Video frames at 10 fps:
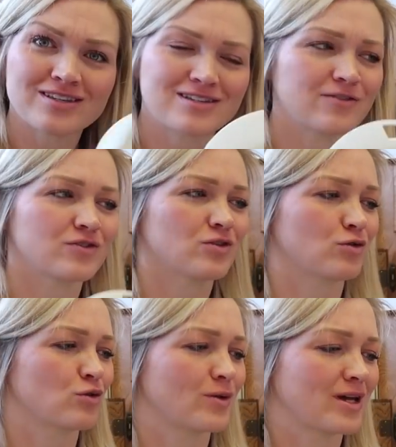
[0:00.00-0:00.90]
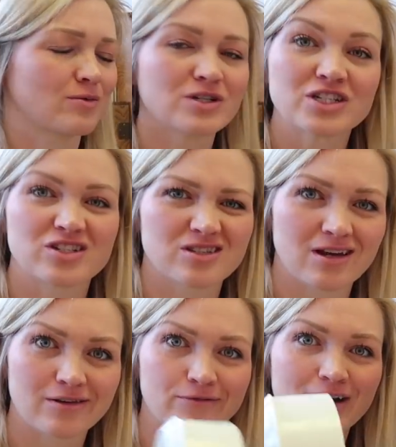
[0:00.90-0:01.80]
this stuff to throw away, which is just
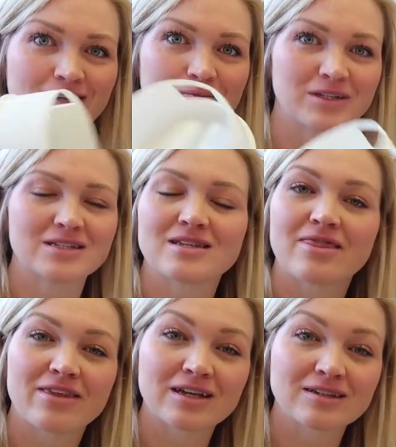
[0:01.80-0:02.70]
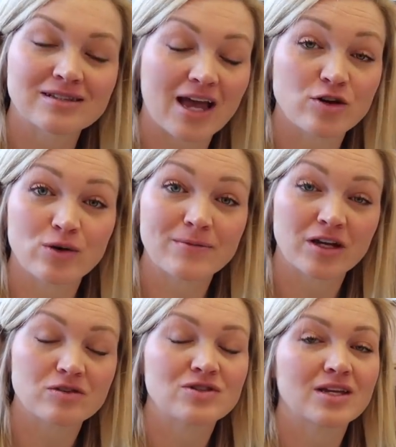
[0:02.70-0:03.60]
kind of random lids and things I know I'm
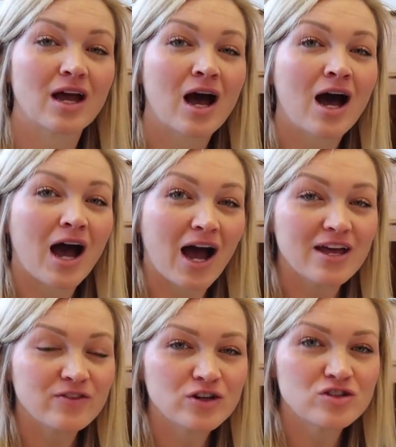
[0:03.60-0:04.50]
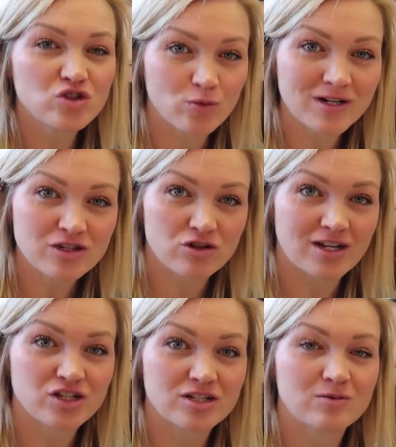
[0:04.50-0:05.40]
not using. I have heard so many
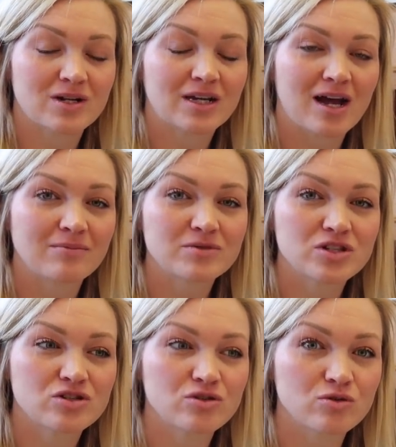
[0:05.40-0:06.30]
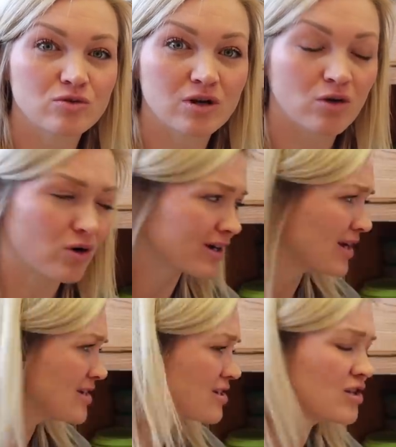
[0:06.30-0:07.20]
strategies when it comes to
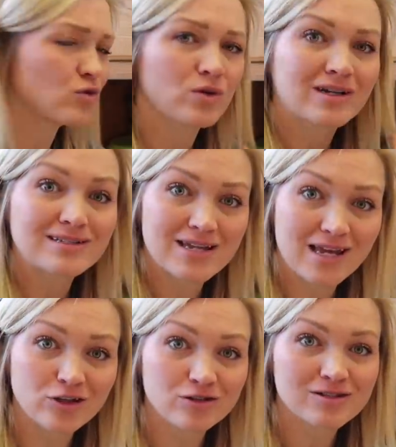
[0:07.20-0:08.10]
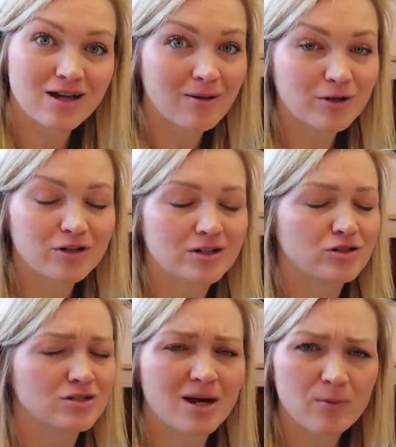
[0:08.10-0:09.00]
organizing your containers, cupboard, and
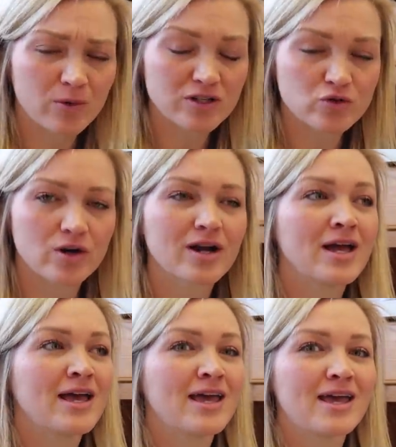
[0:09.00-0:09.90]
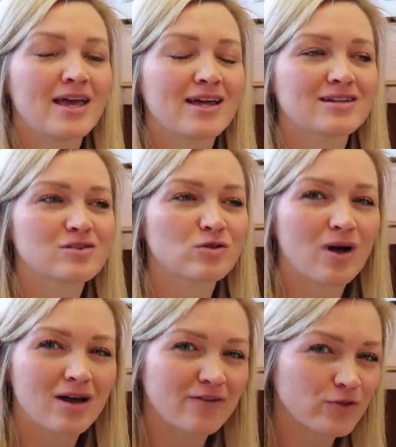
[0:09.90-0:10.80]
your Tupperware drawer. And
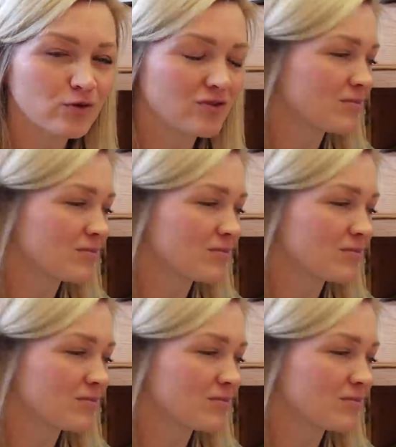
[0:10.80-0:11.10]
so a few of